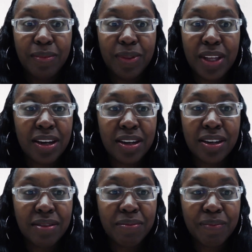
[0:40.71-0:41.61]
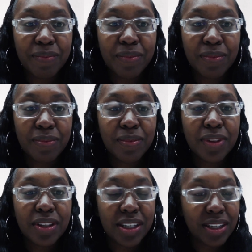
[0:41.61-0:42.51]
then
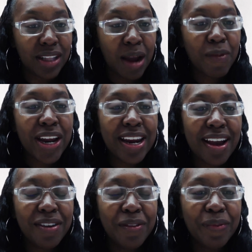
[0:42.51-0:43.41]
just stop right now.